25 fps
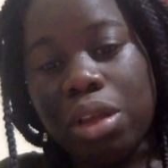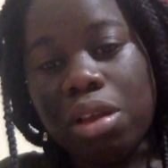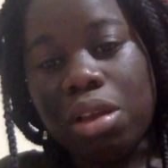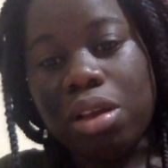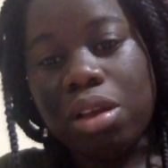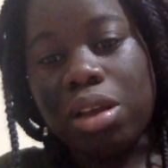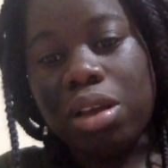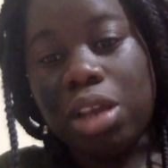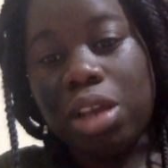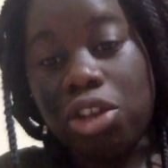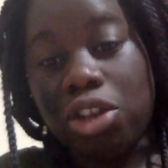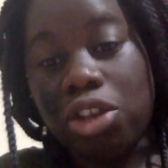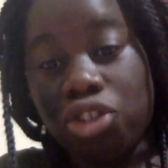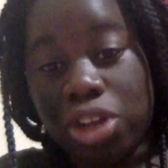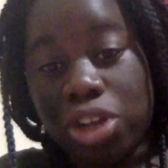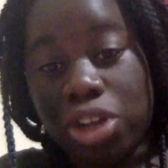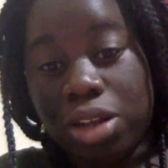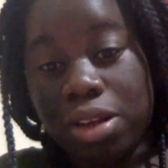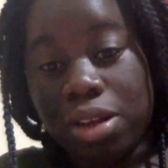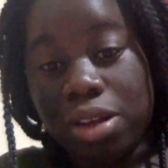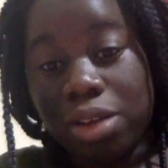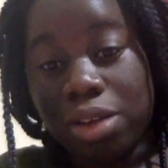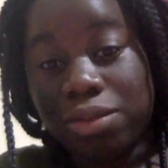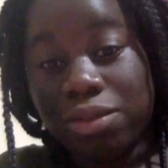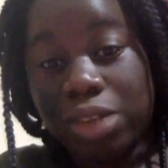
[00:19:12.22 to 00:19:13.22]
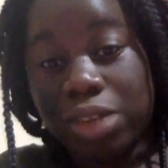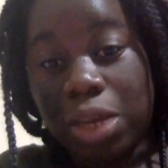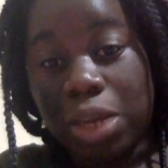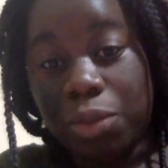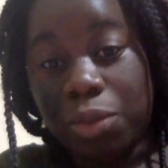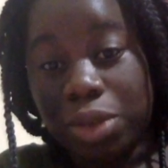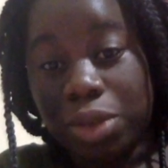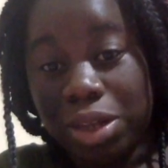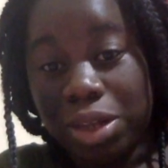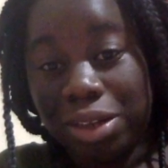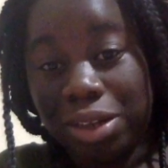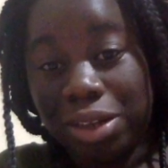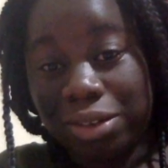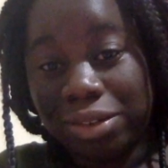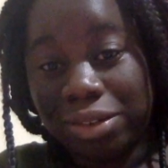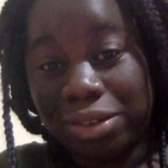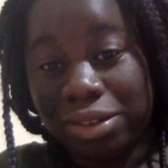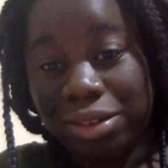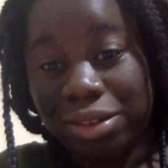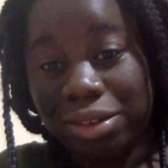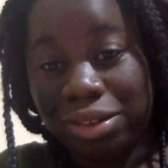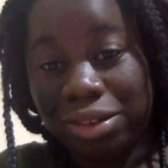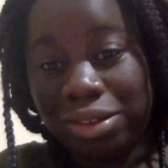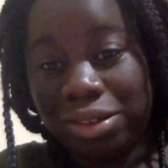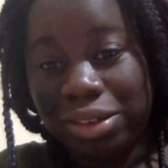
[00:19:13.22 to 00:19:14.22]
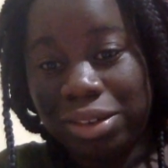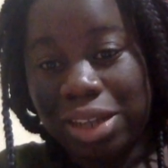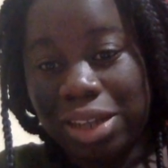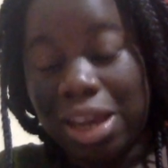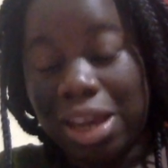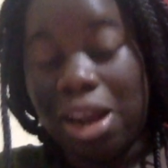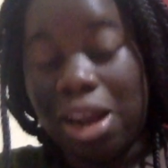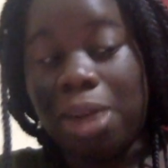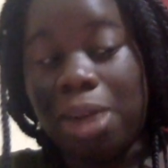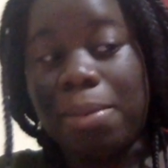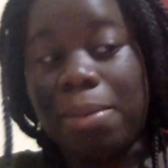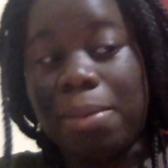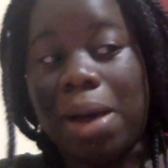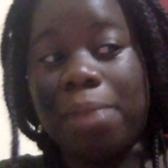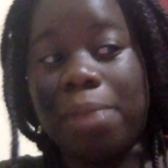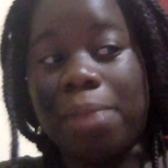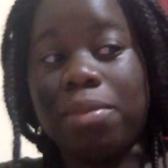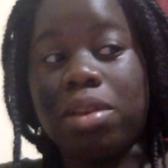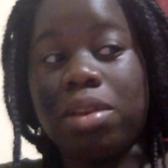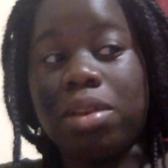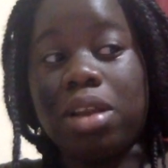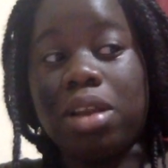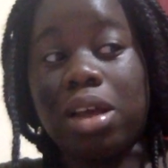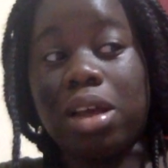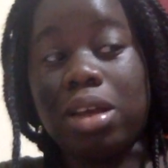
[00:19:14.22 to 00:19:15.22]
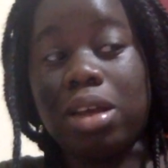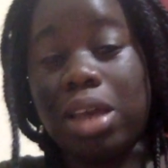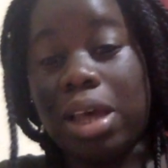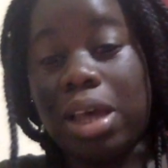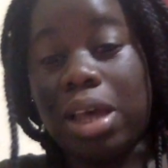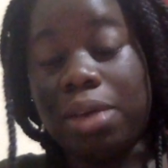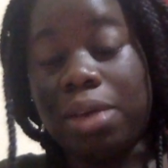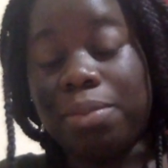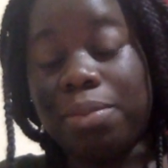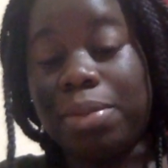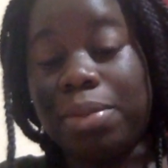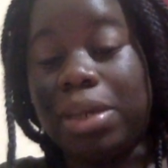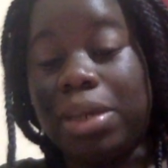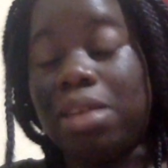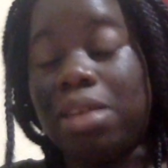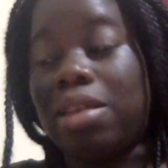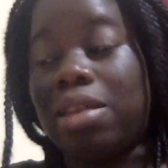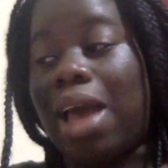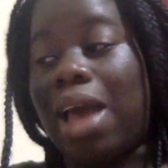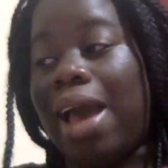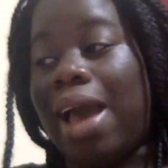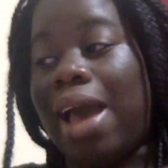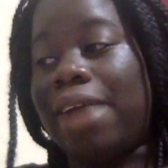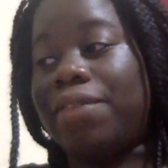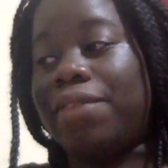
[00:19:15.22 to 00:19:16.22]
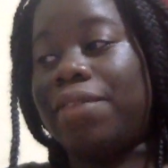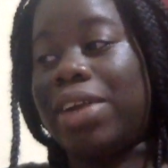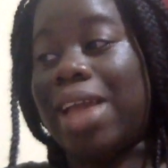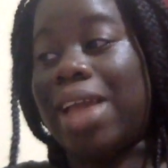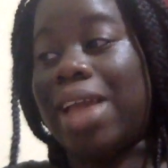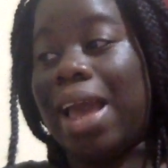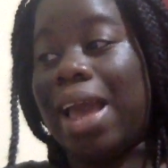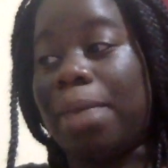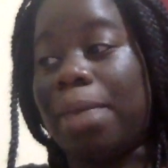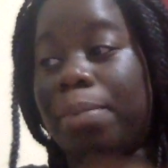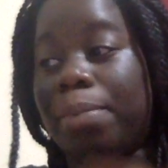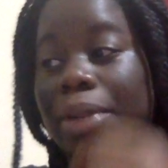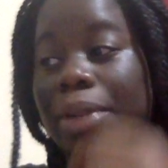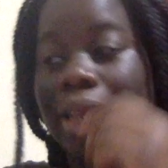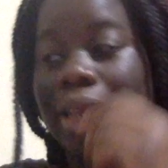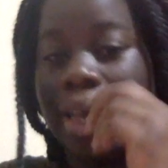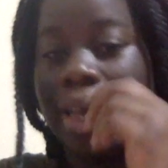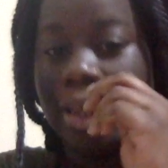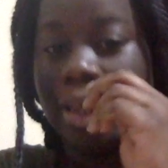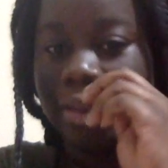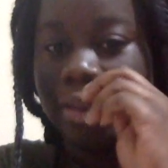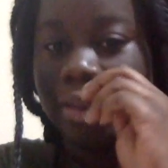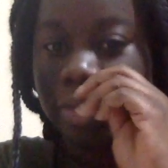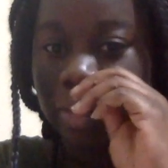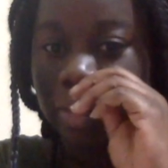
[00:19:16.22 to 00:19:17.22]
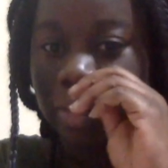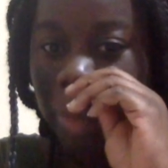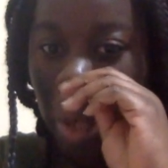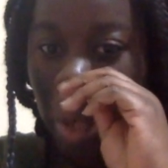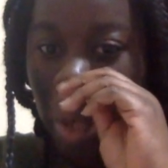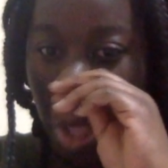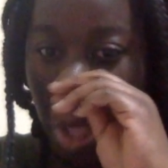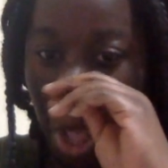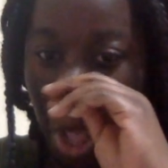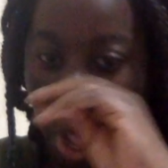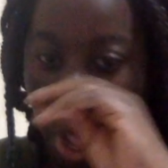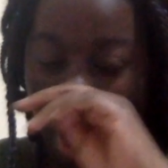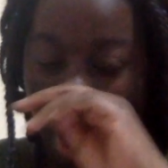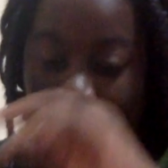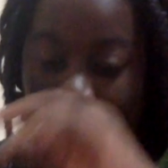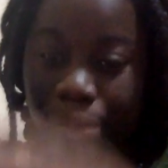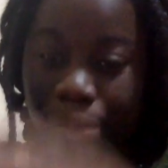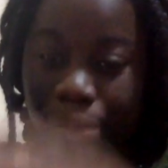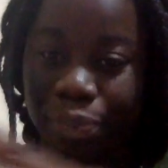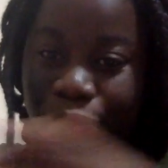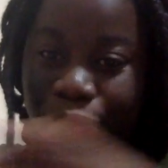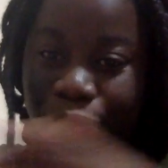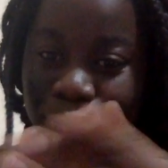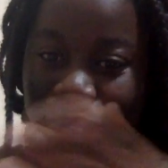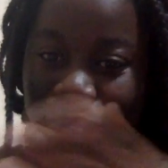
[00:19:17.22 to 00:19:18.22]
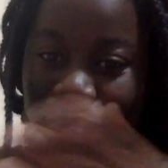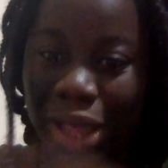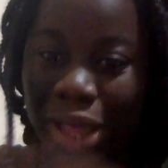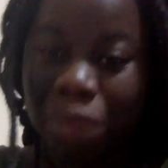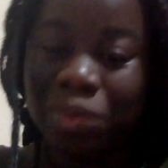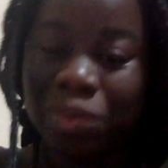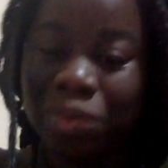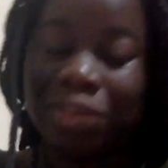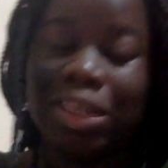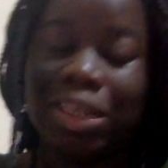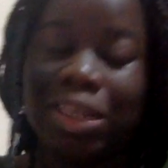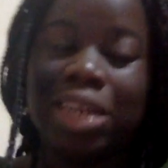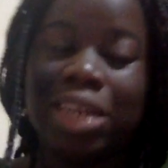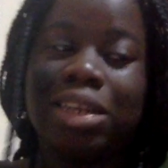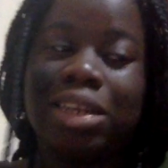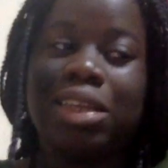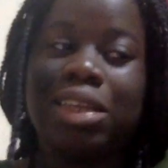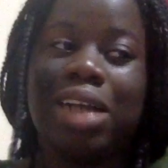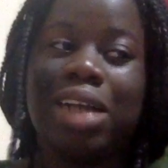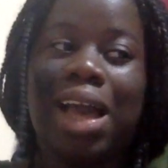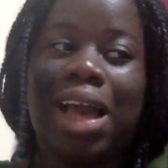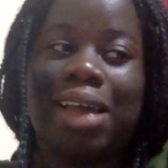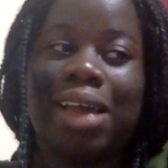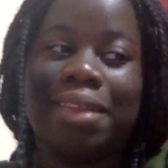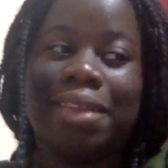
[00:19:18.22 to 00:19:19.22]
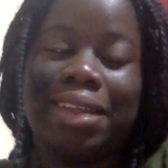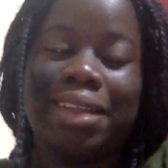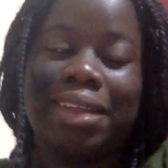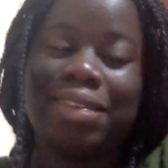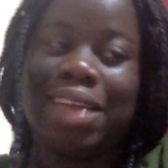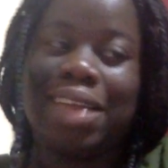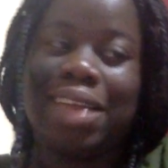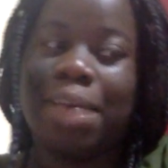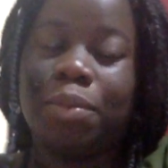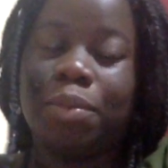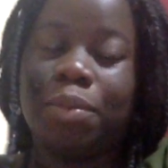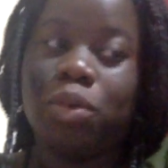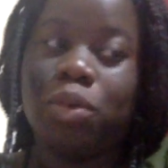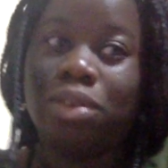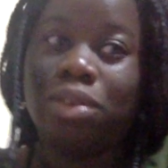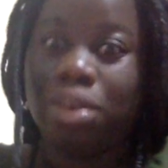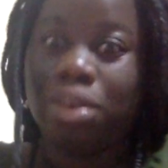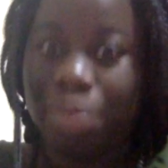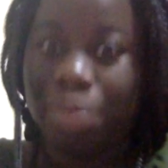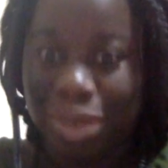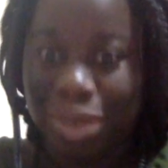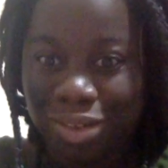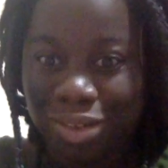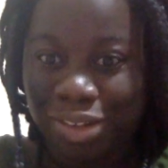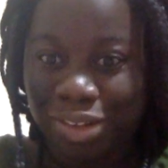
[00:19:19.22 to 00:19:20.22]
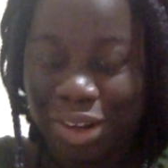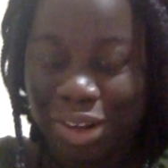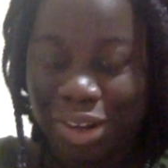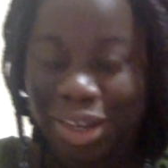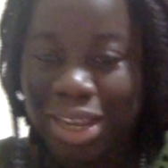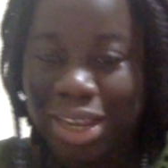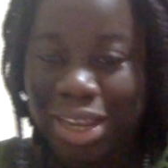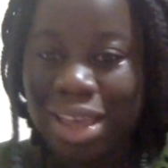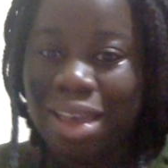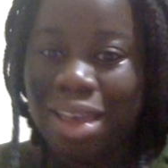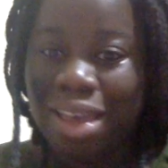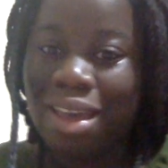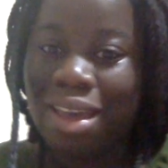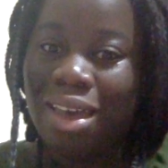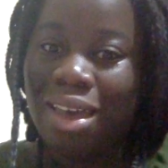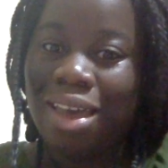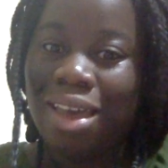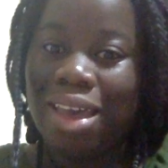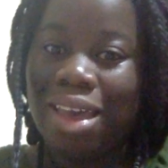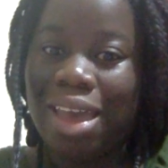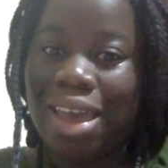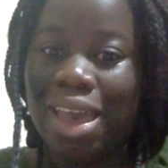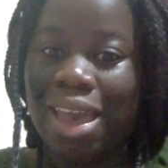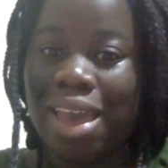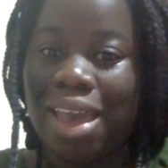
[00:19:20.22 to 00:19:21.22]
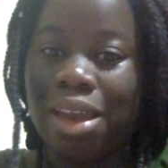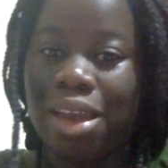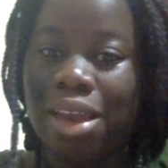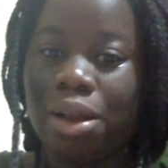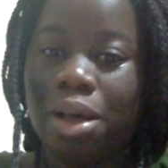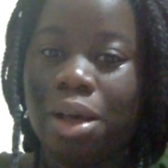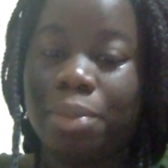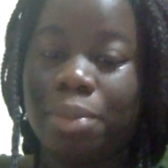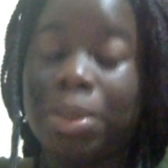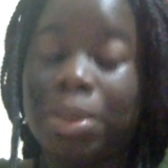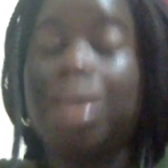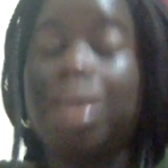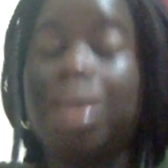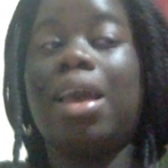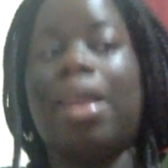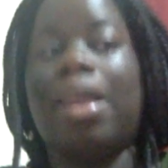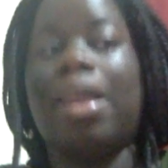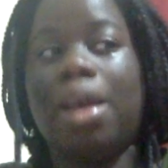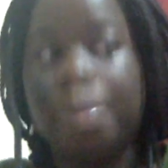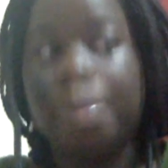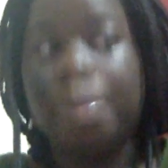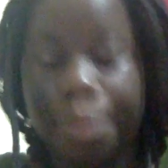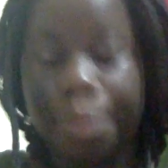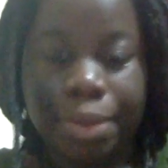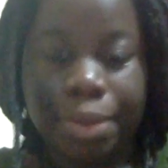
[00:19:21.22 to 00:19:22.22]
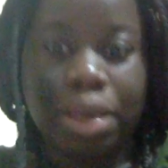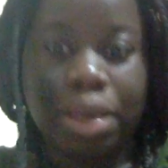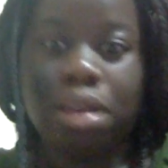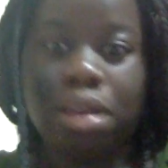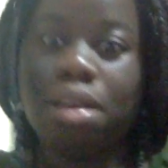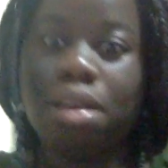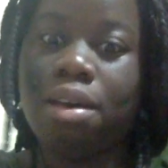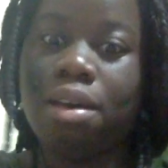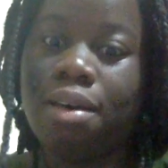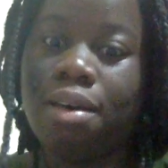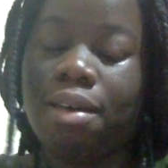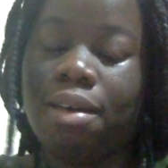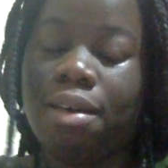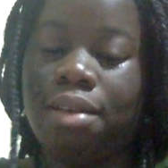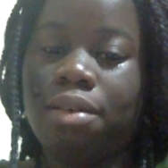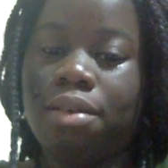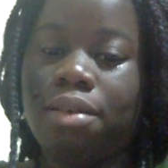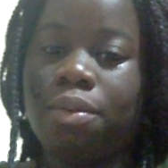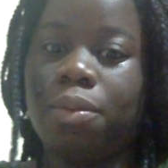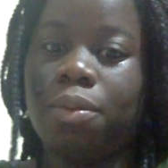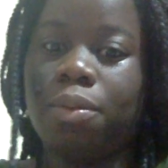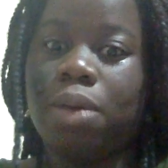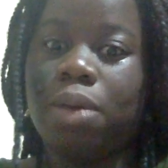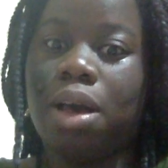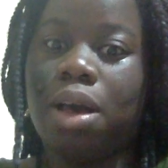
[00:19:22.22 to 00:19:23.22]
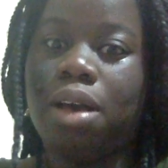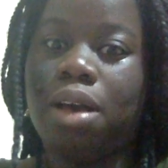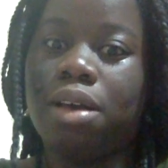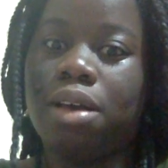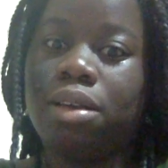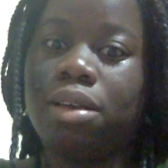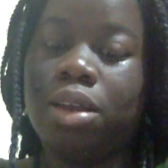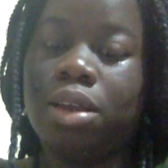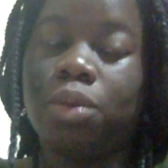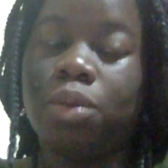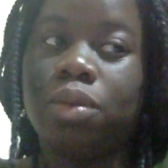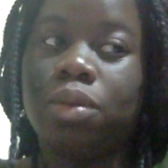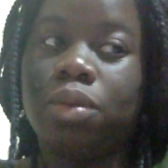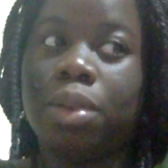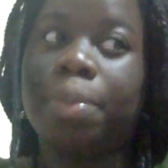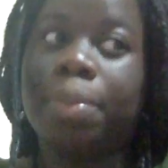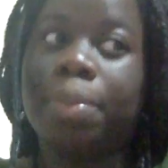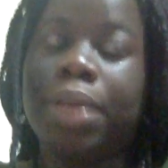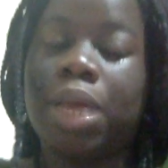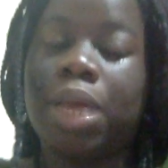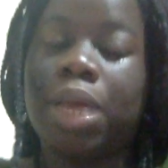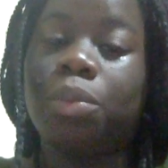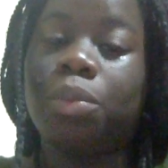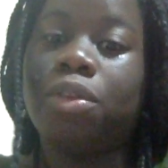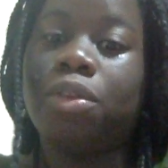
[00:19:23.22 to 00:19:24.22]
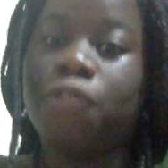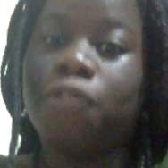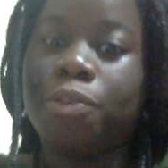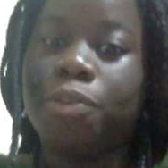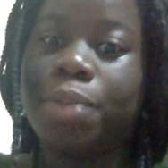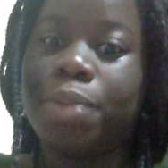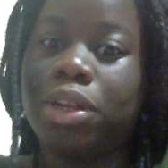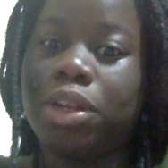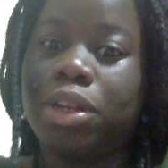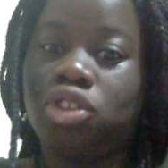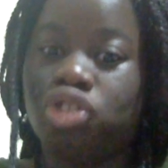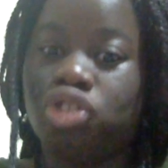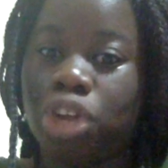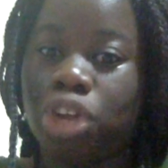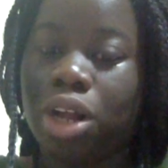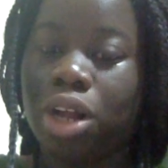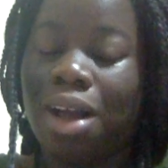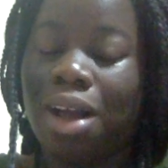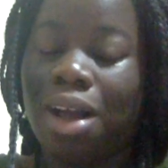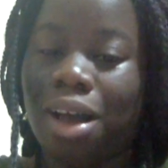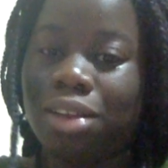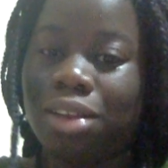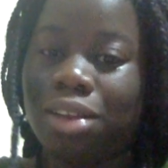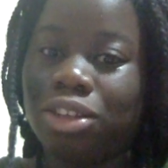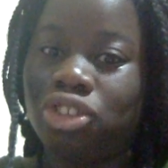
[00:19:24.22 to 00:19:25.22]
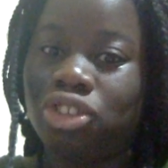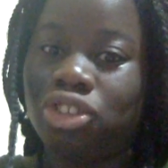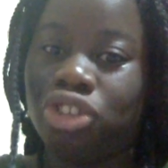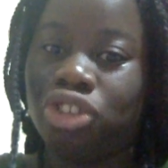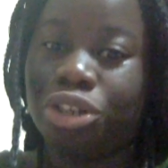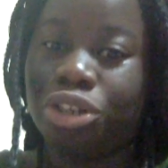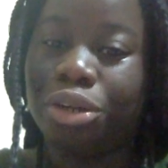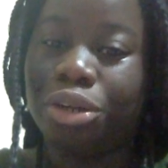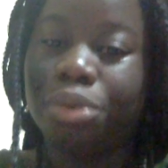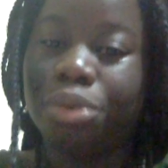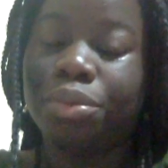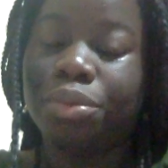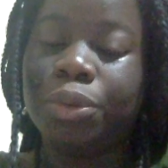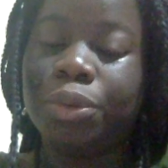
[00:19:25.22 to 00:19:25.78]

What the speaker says: can Chantel stay with us? And her mom was like, yeah, because I already had plans. I was dating a guy at that time who was in the military, and he had helped me, and the plan was for me to start college, you know,